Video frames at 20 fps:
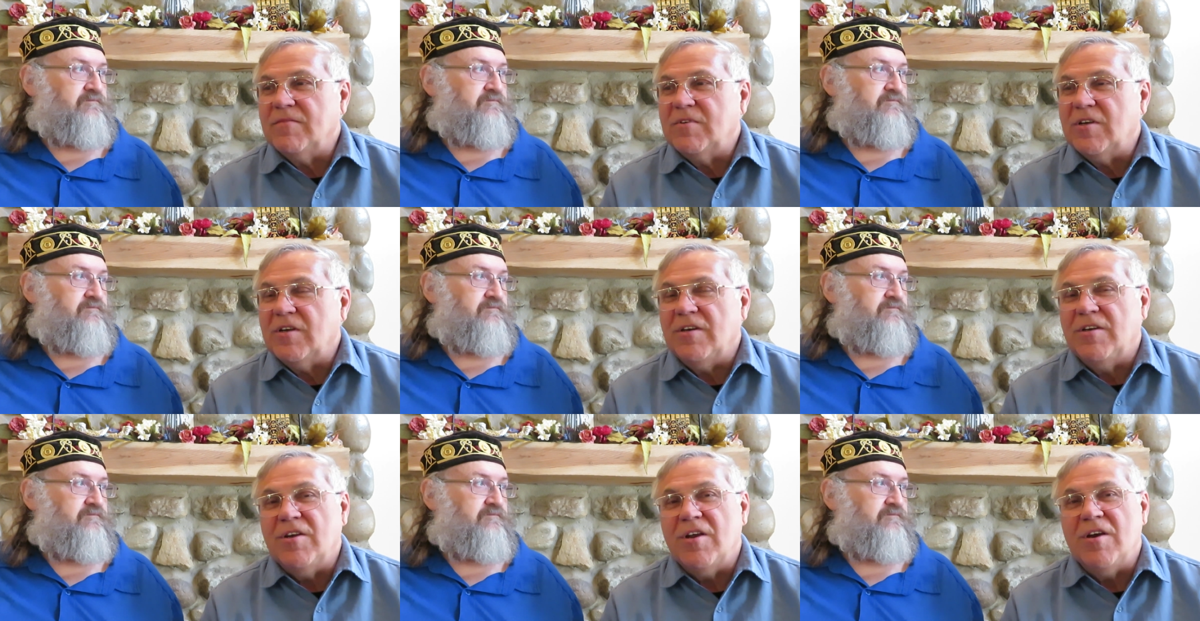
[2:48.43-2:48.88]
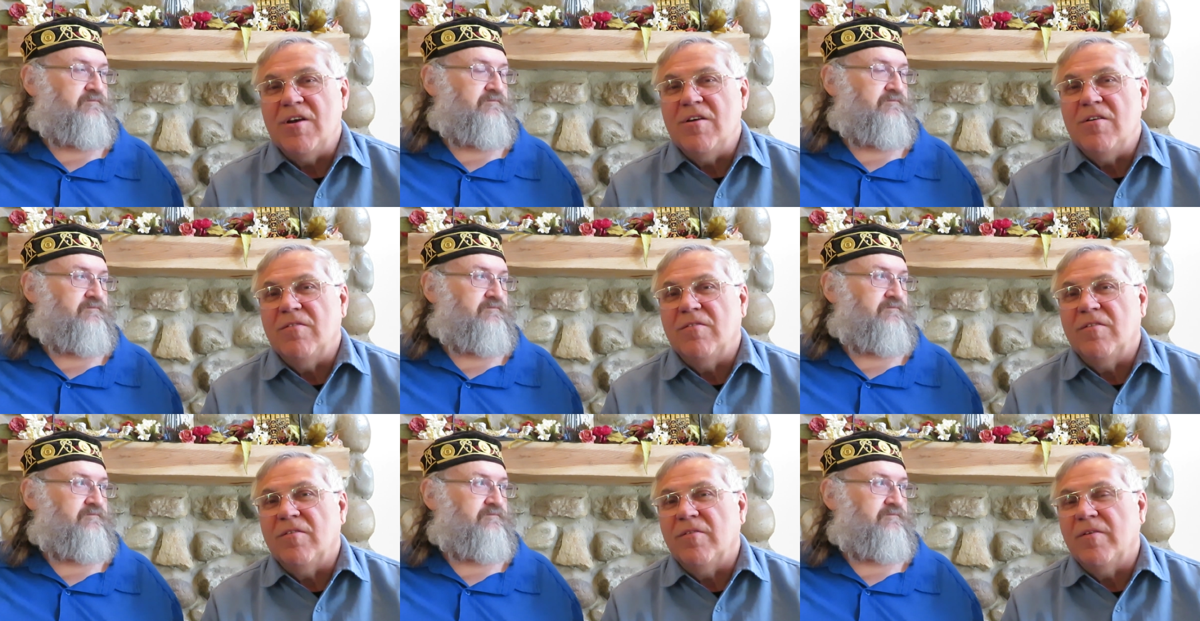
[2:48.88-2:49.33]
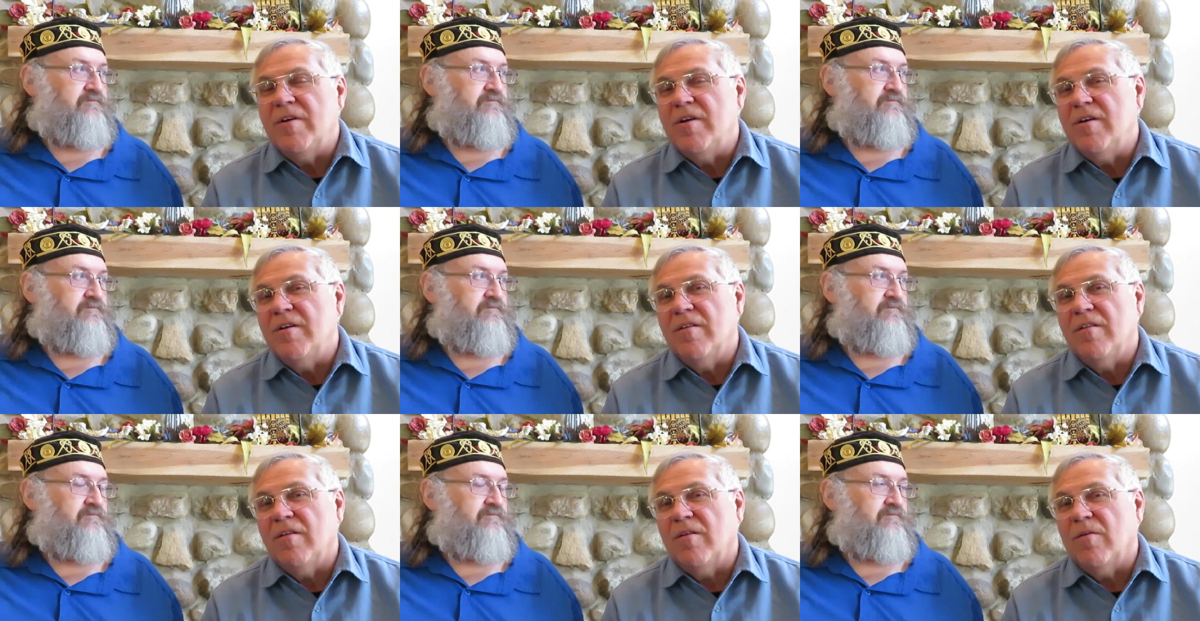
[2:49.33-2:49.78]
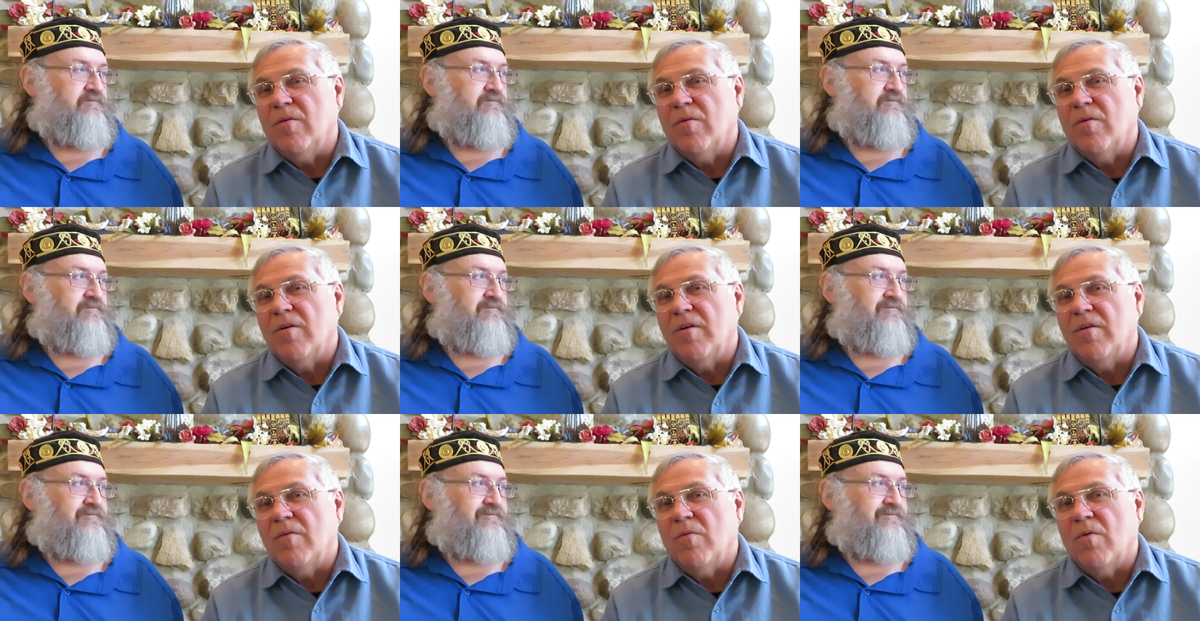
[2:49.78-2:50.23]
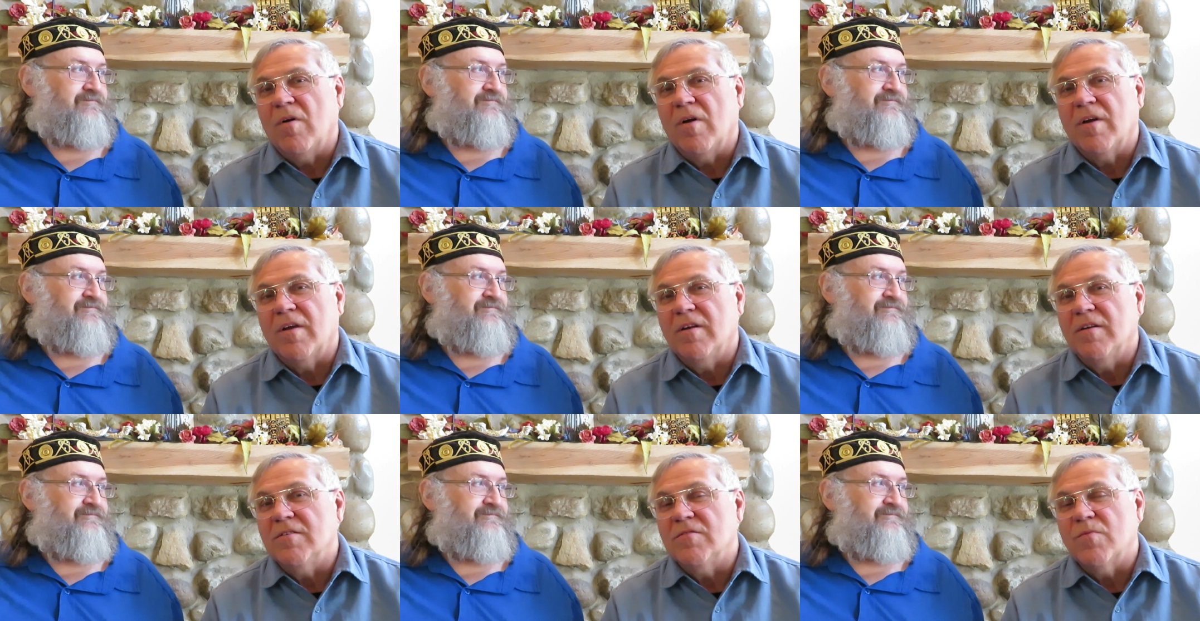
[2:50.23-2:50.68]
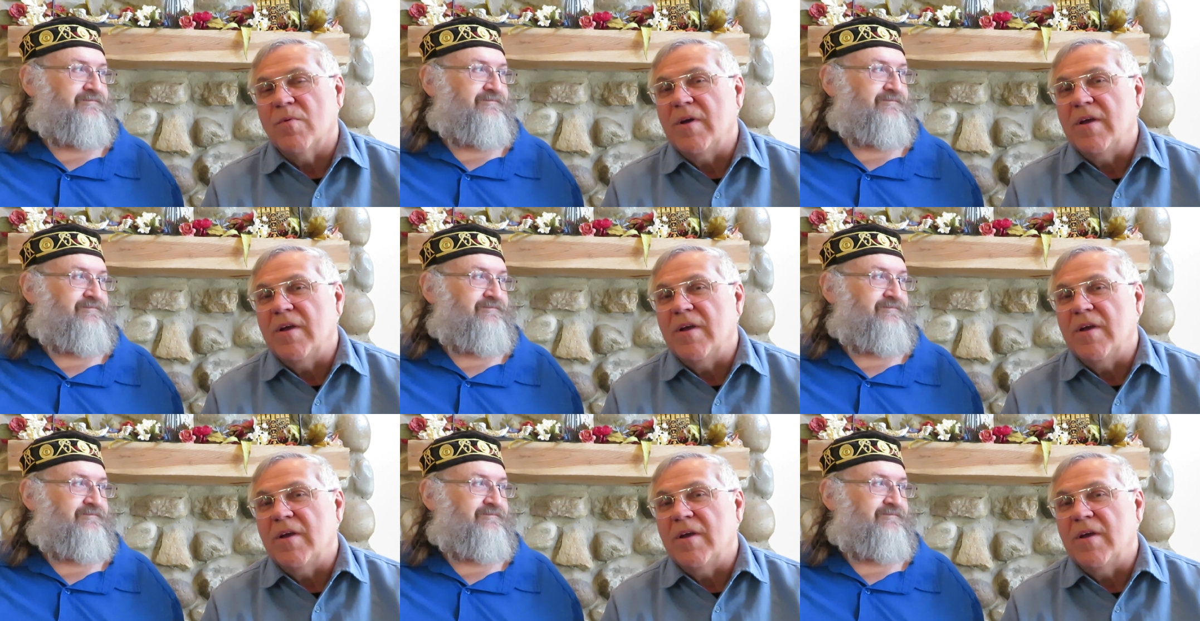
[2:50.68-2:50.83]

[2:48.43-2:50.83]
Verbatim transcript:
Speaker 1: continue to hear the Lord and walk in His